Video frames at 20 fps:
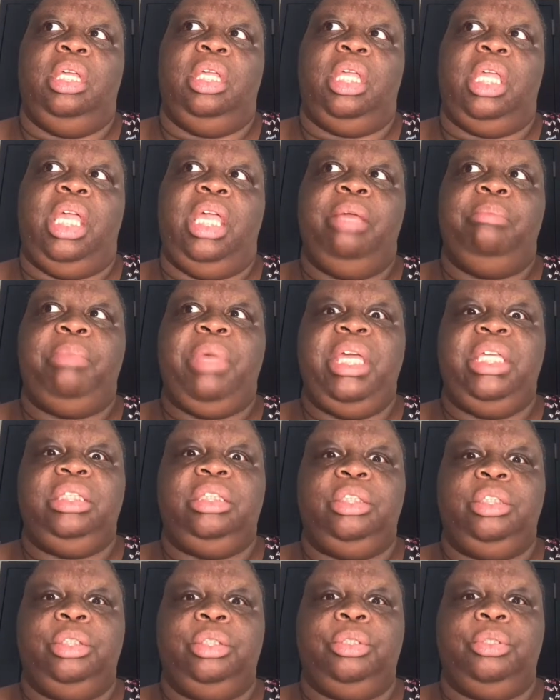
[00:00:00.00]
it made
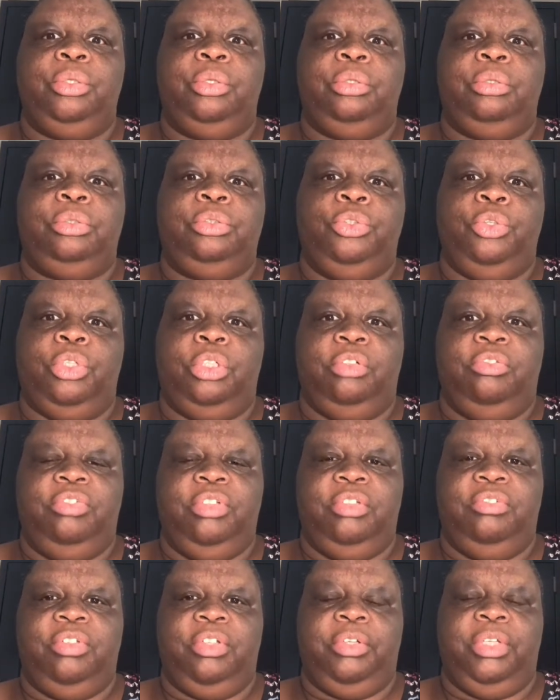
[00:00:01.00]
the daughter feel
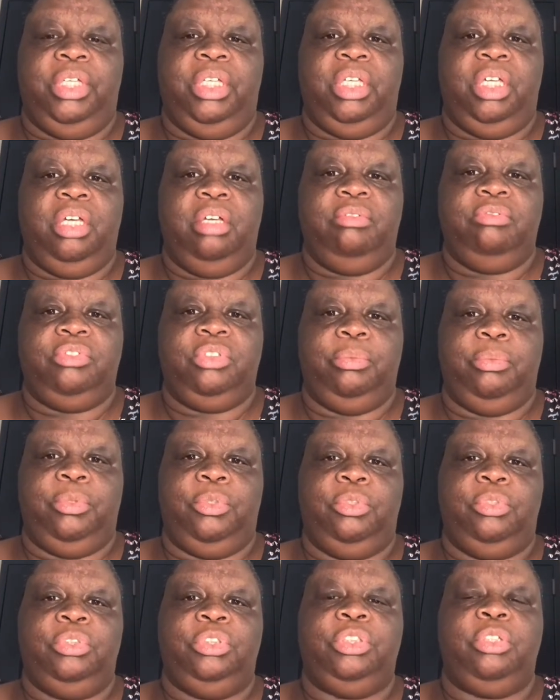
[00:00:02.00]
very
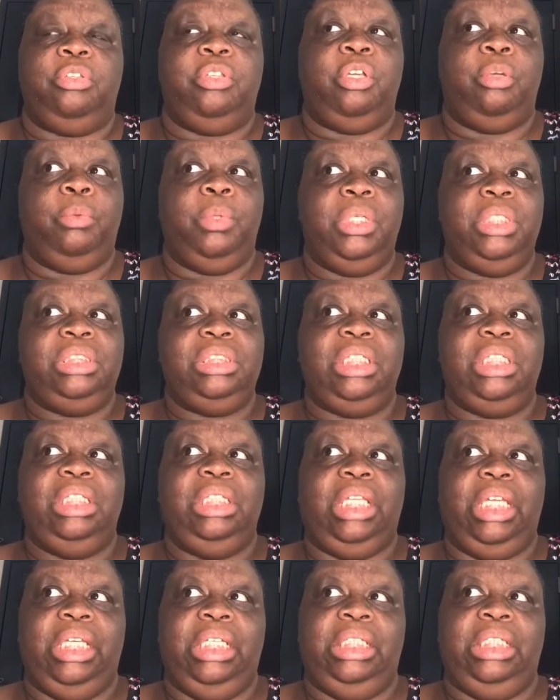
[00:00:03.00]
uncomfortable. So there was a
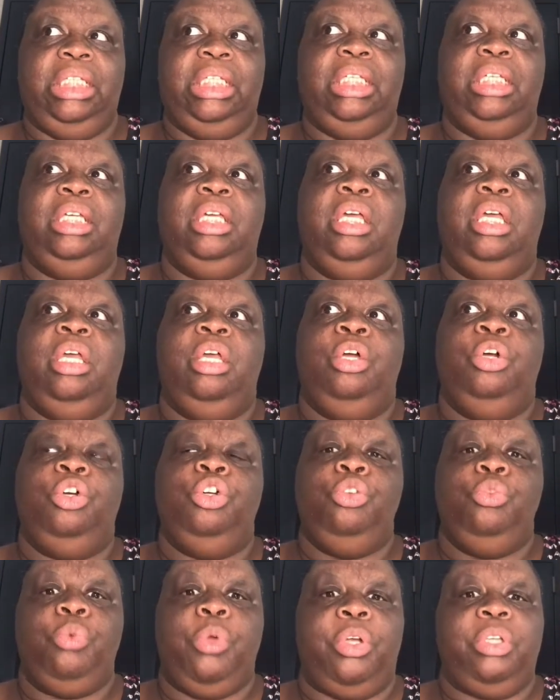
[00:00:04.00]
lady who
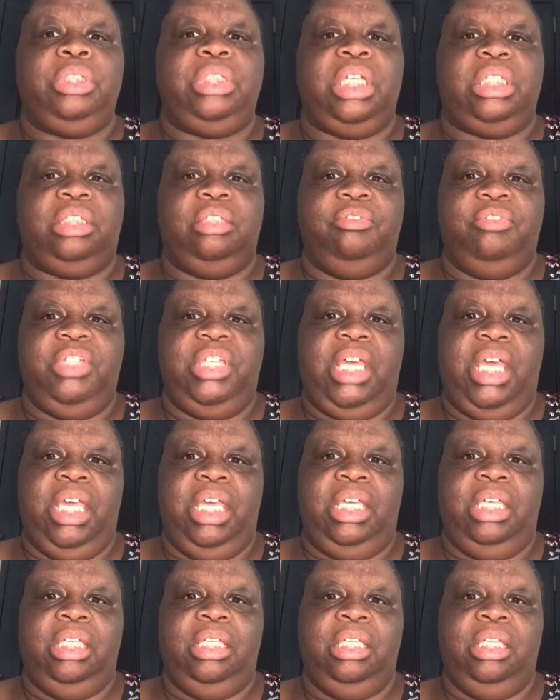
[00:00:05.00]
worked at the
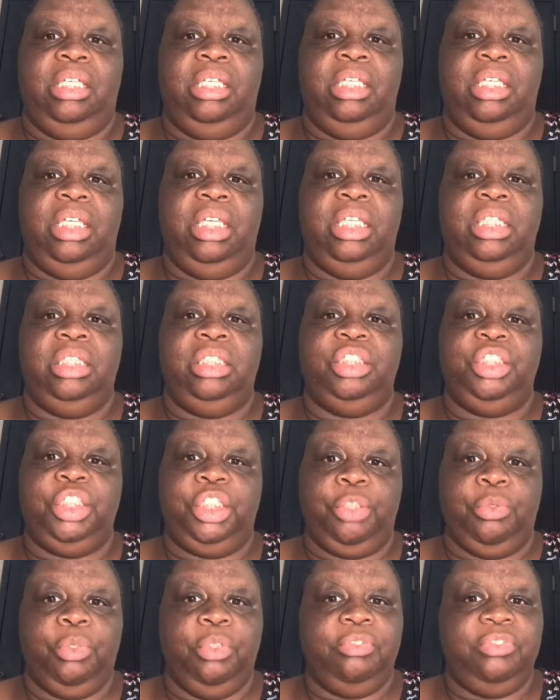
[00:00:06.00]
VA in the
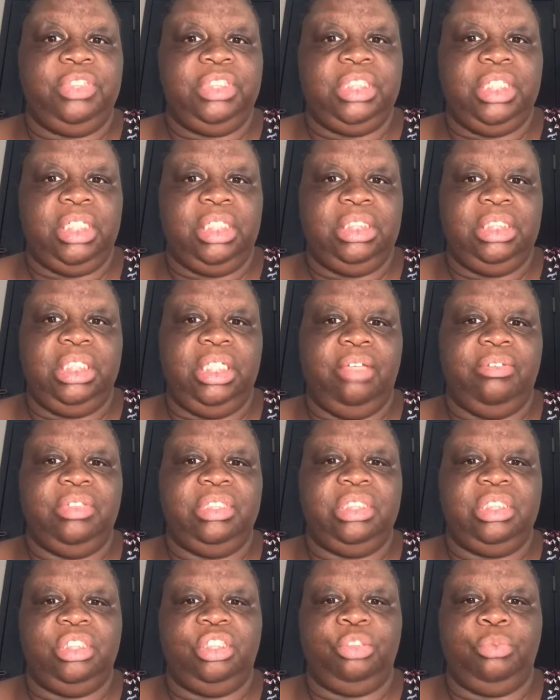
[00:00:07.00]
general vicinity of the
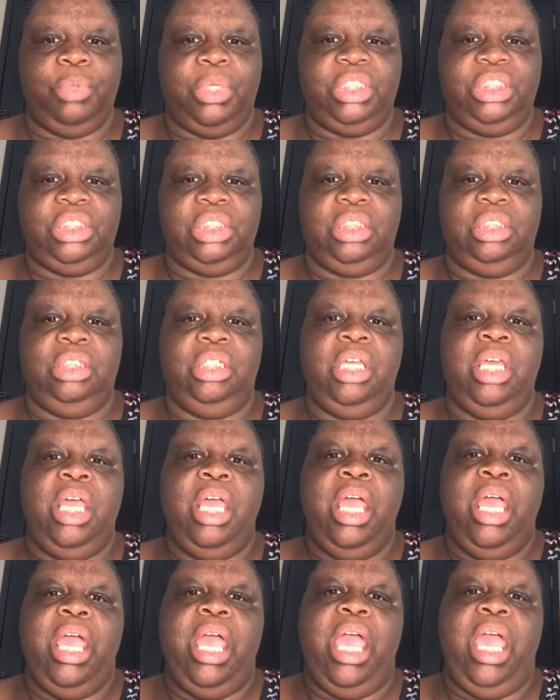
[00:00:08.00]
situation,
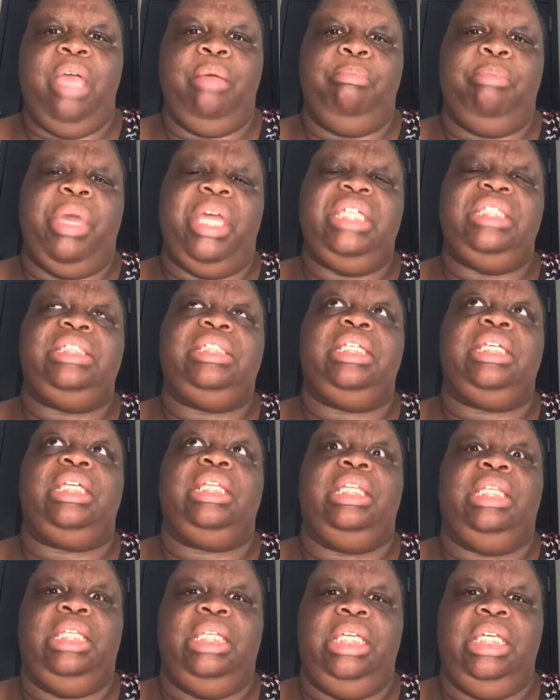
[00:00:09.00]
and
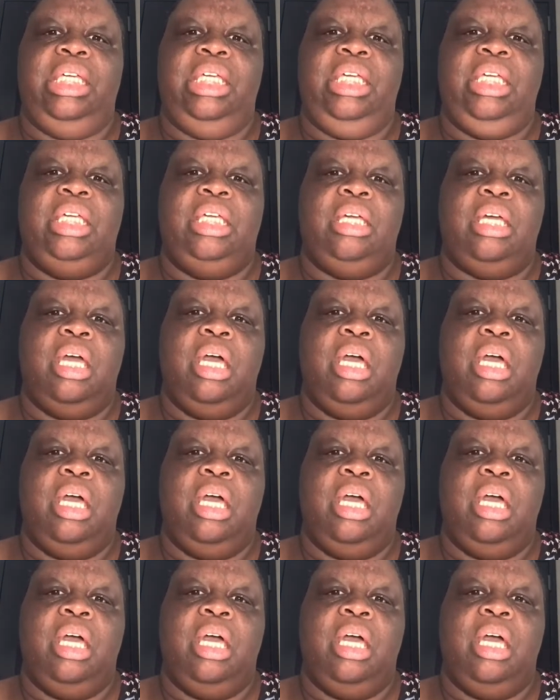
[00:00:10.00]
basically